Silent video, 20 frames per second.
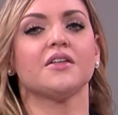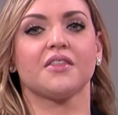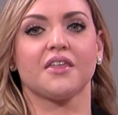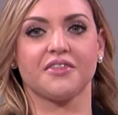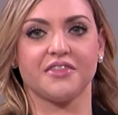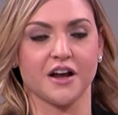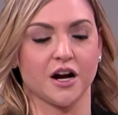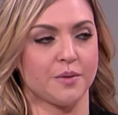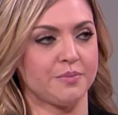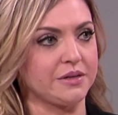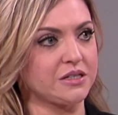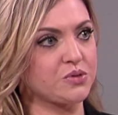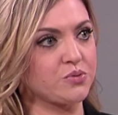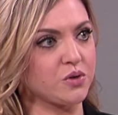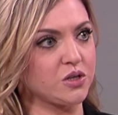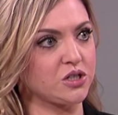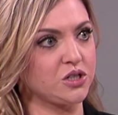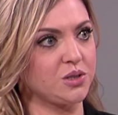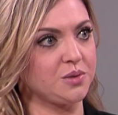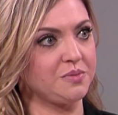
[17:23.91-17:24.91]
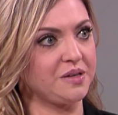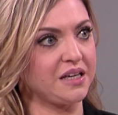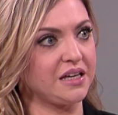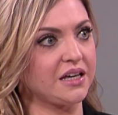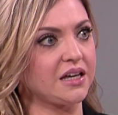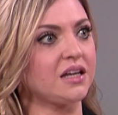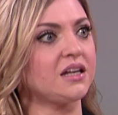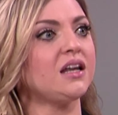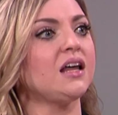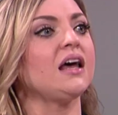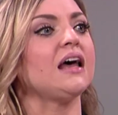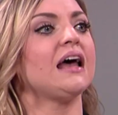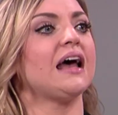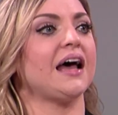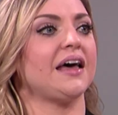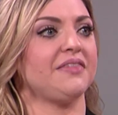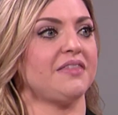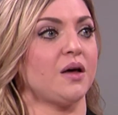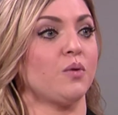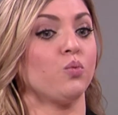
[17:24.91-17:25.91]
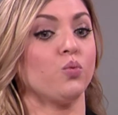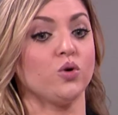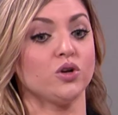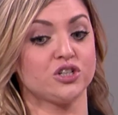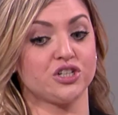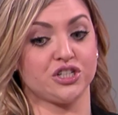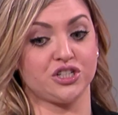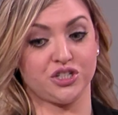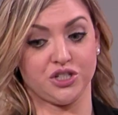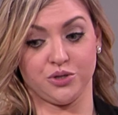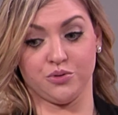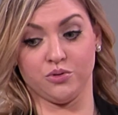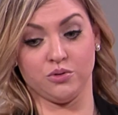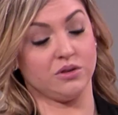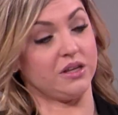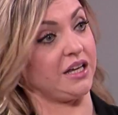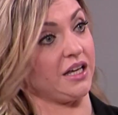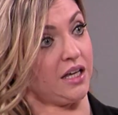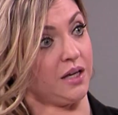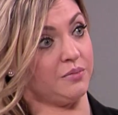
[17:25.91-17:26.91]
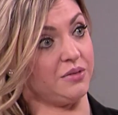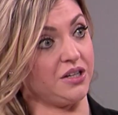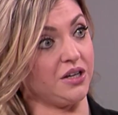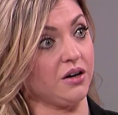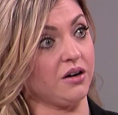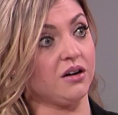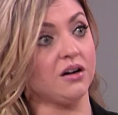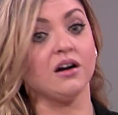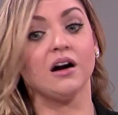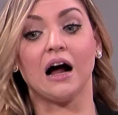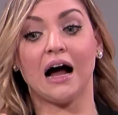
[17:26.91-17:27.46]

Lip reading: The therapist will clue me in, and then we'll just do the EMDR.